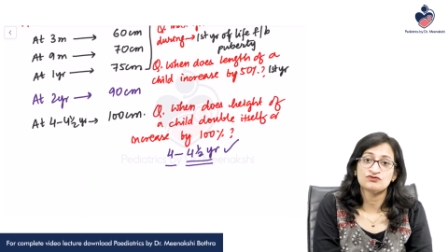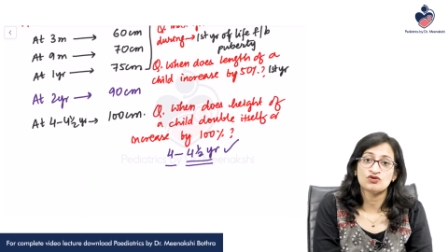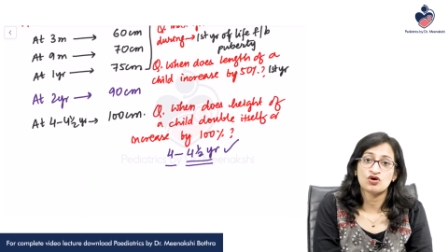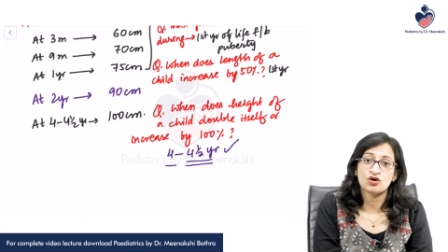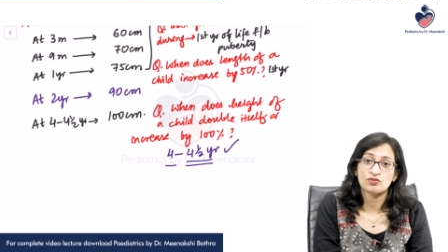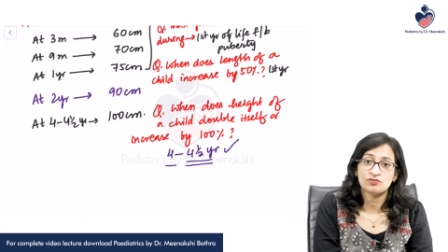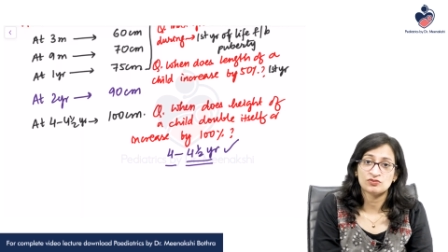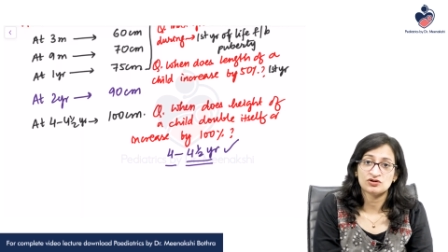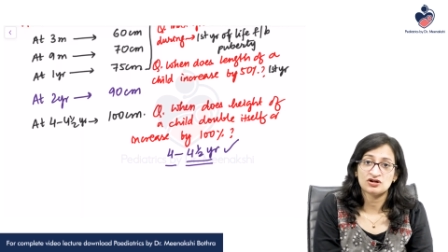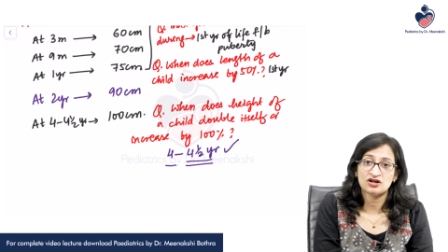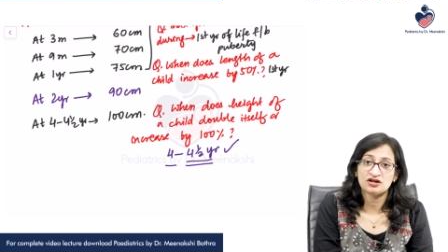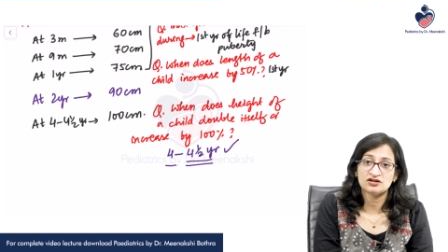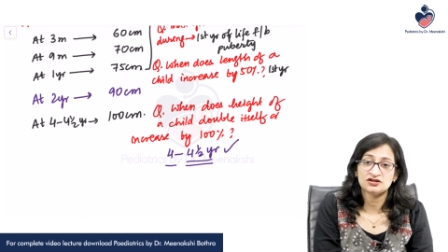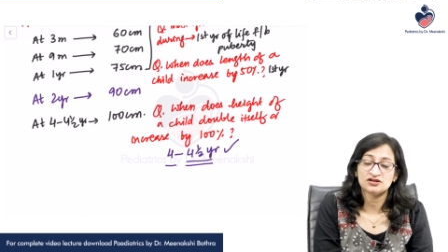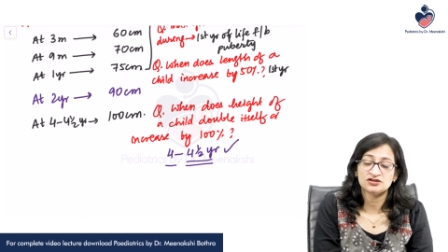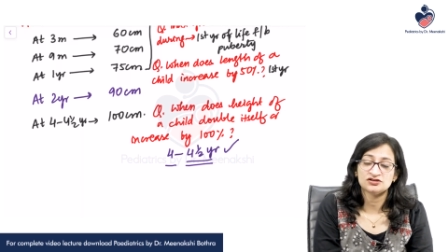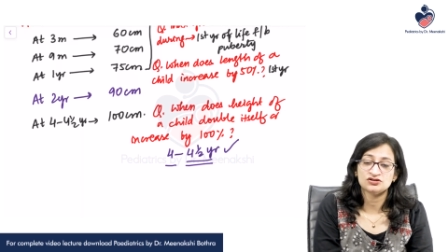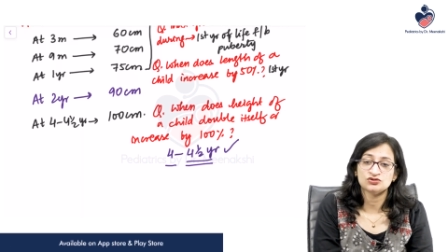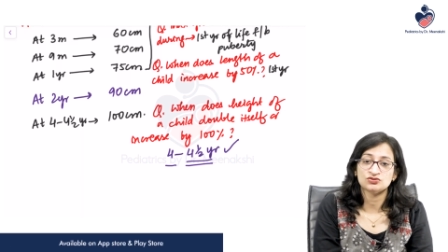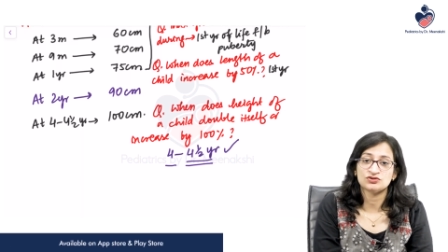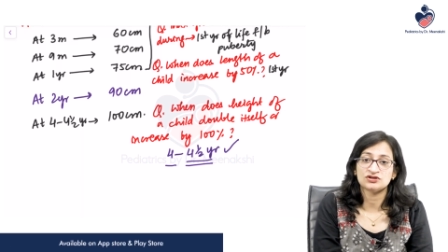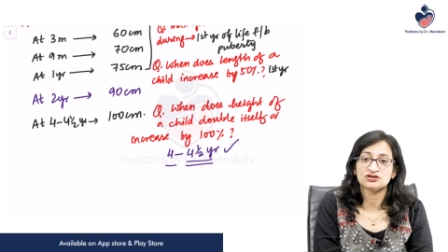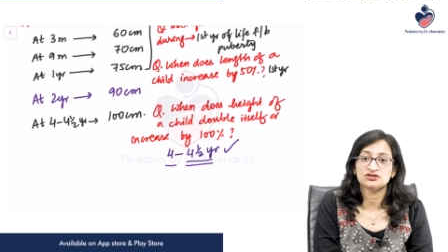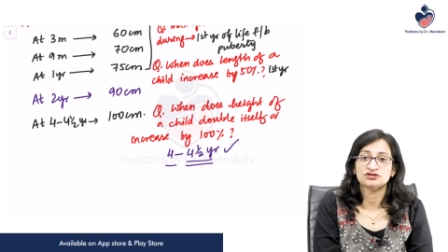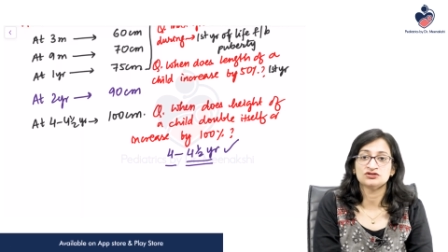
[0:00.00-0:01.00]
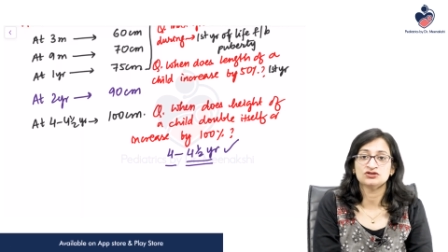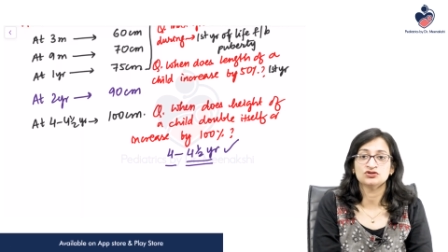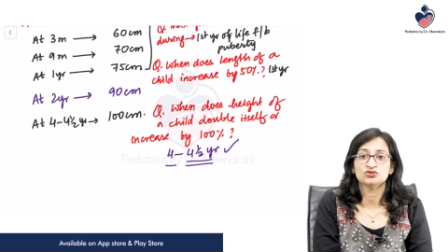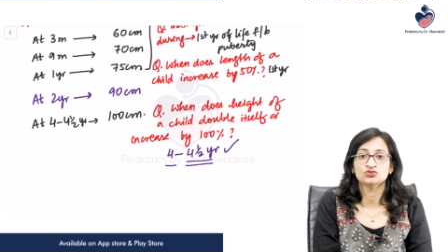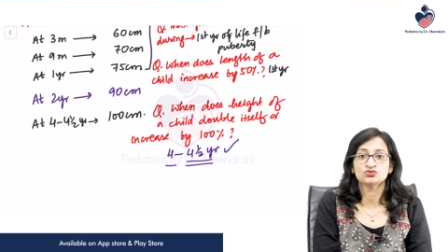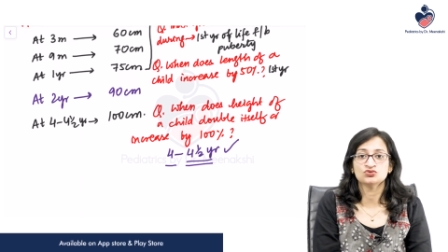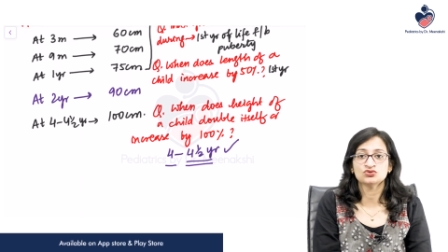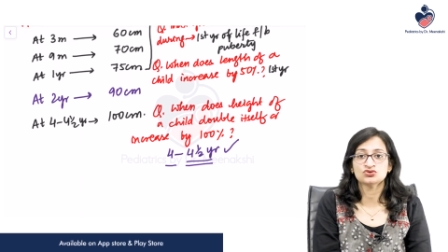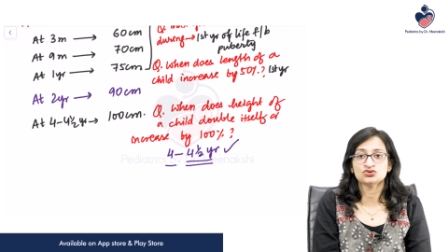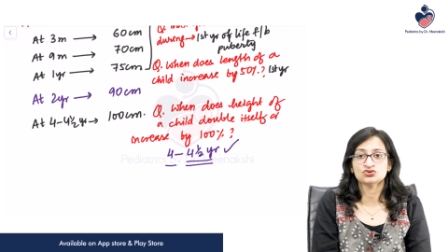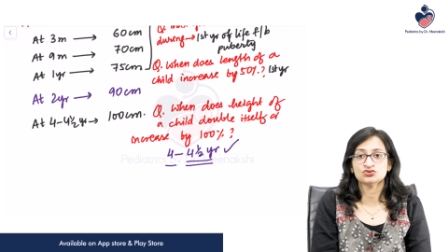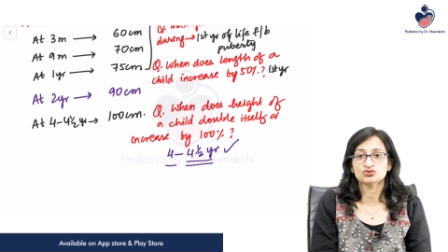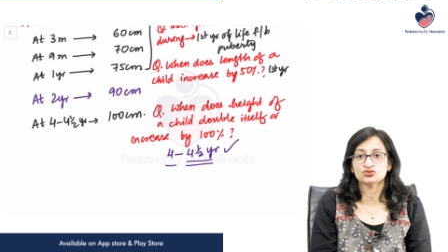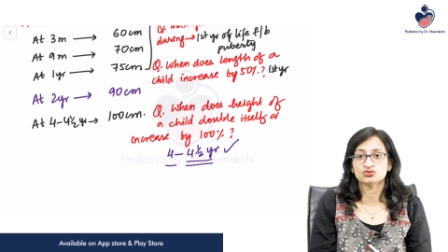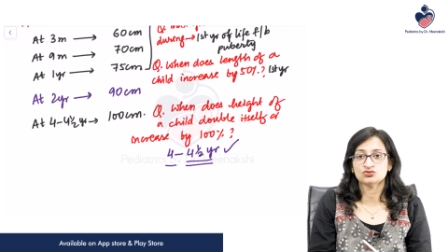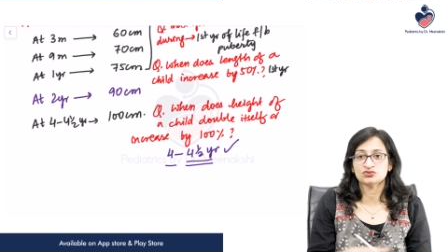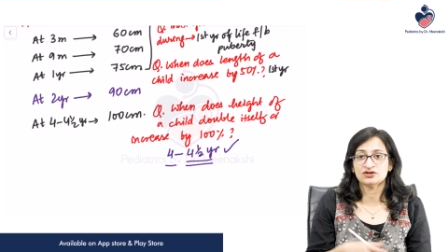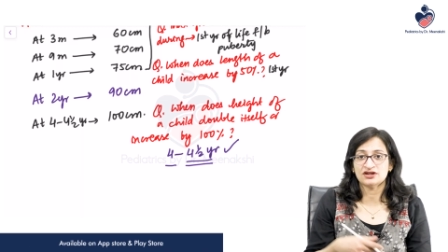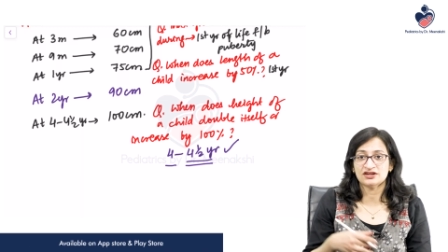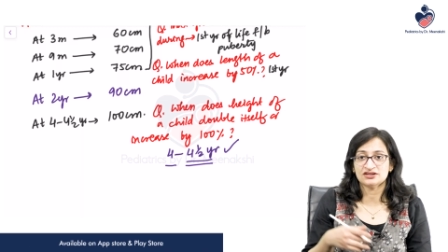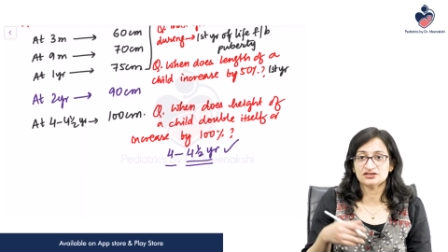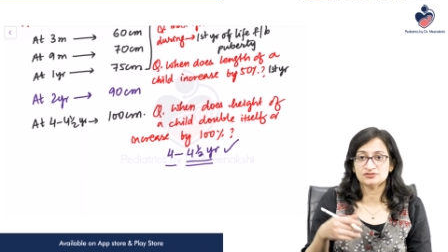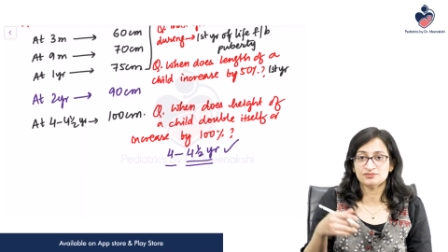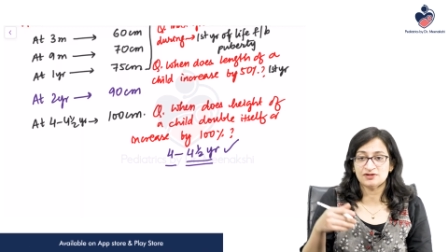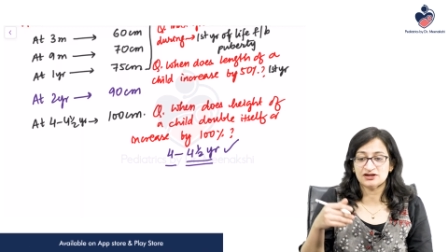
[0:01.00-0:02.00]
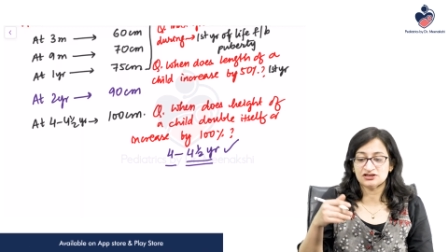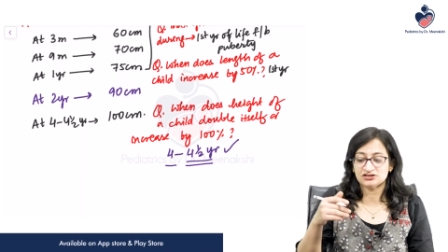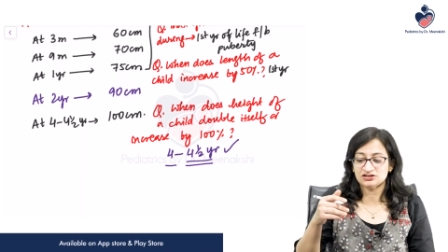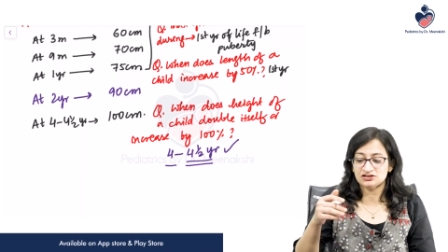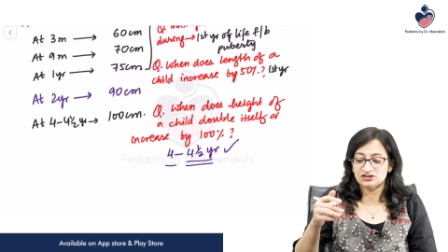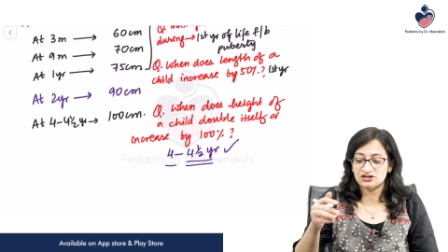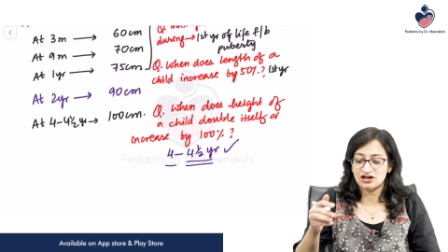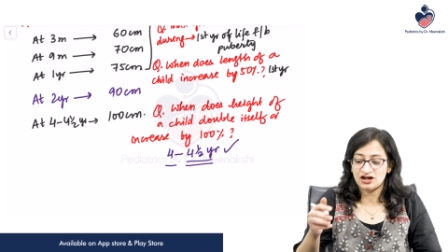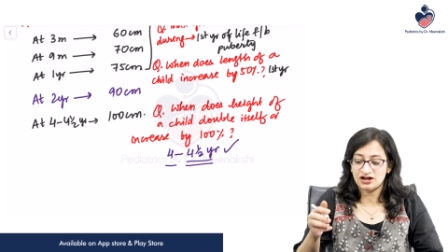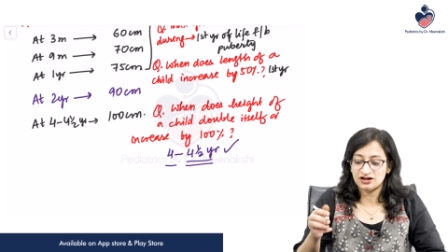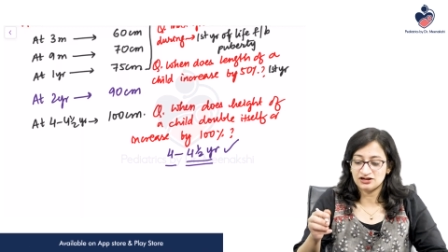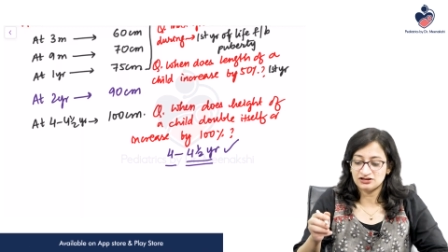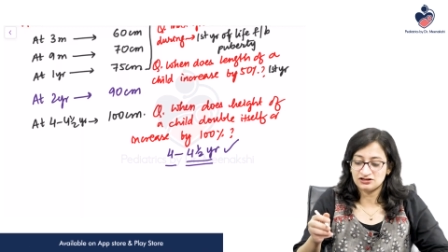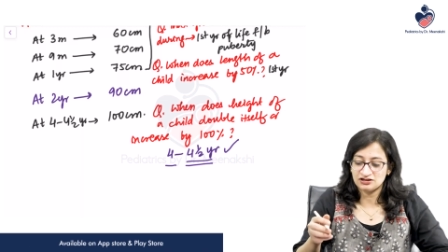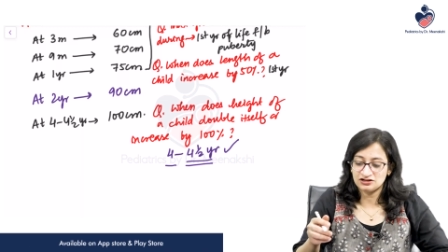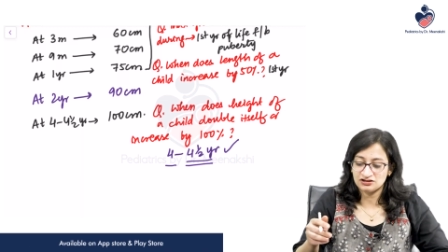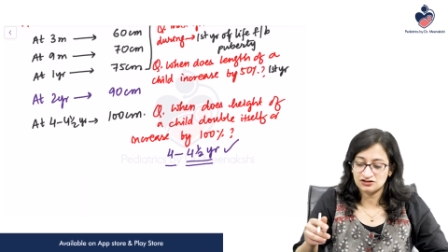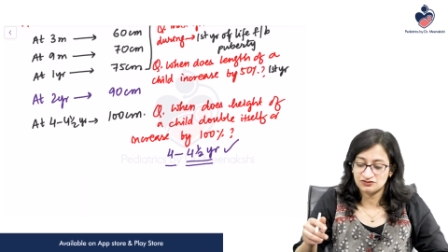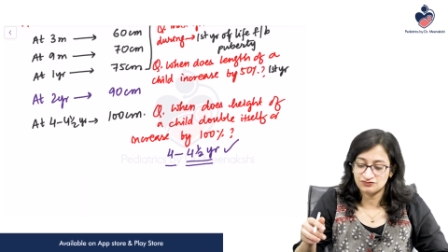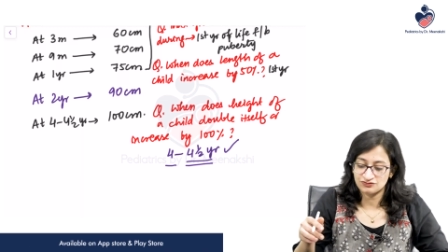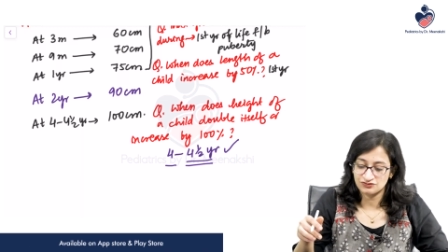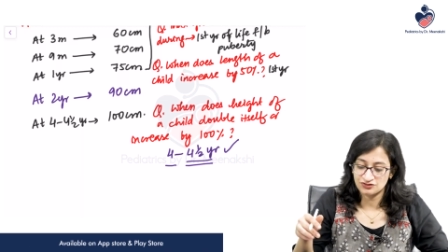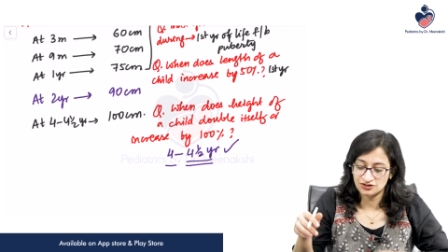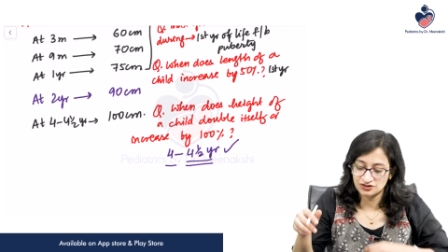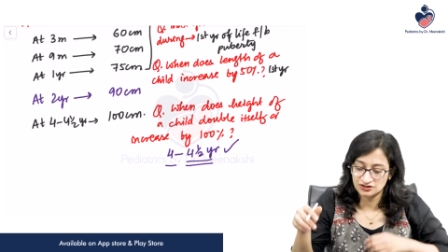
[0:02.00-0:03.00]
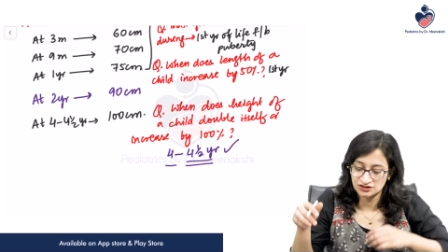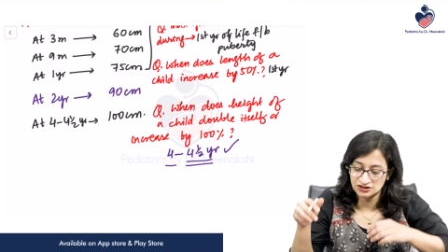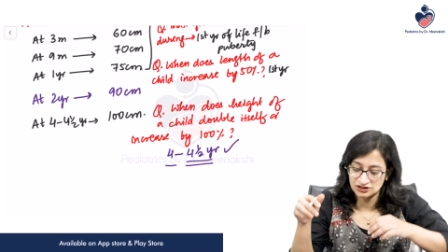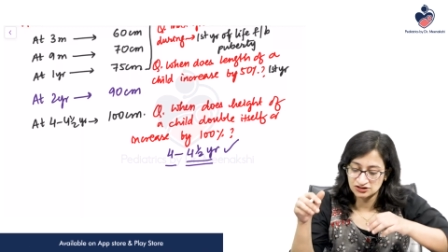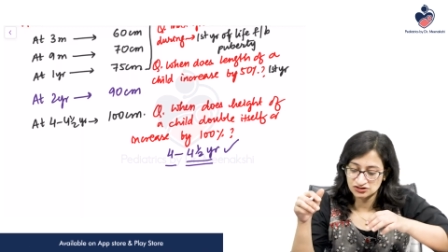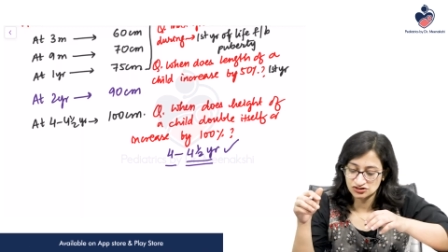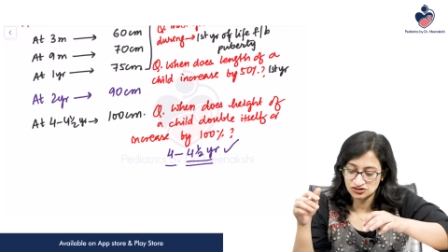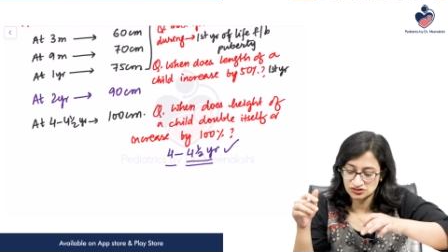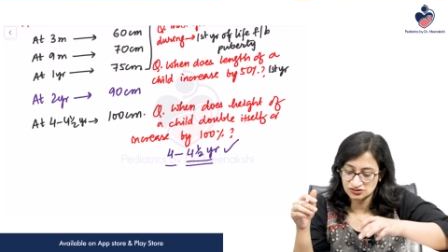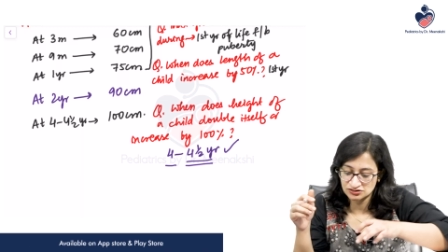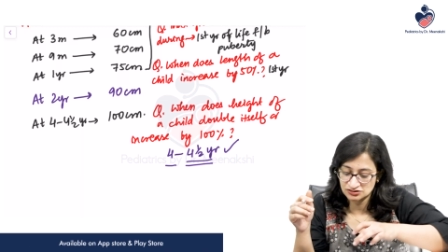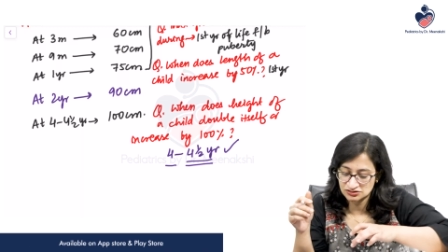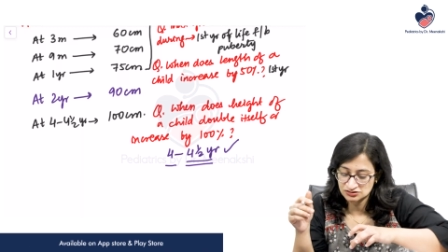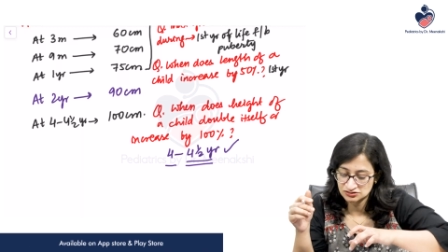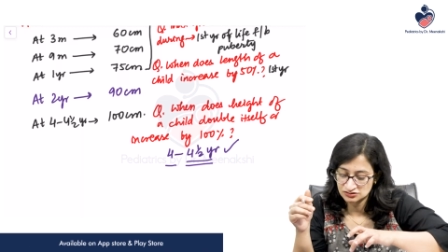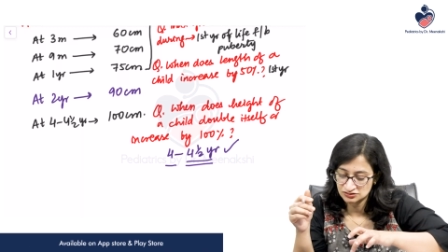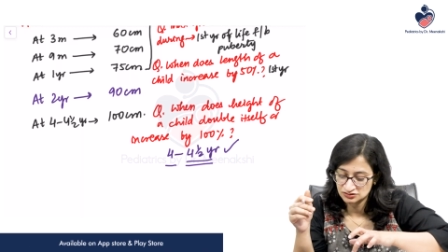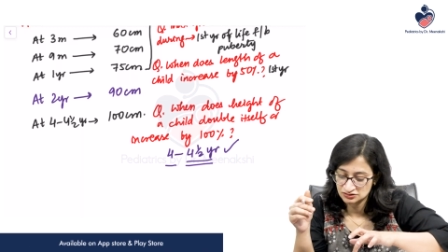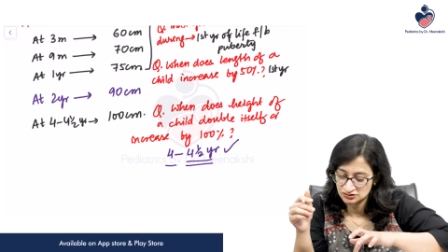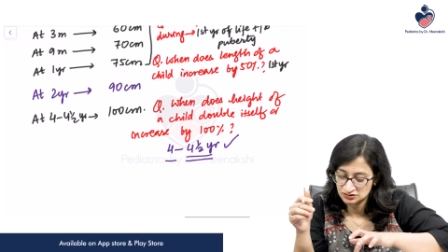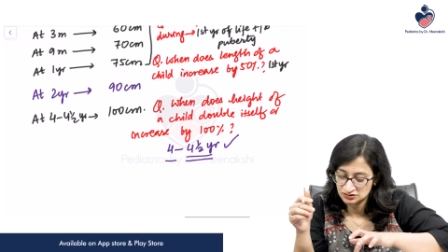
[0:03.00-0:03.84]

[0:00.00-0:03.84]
formula that you can use to know the expected height at different ages.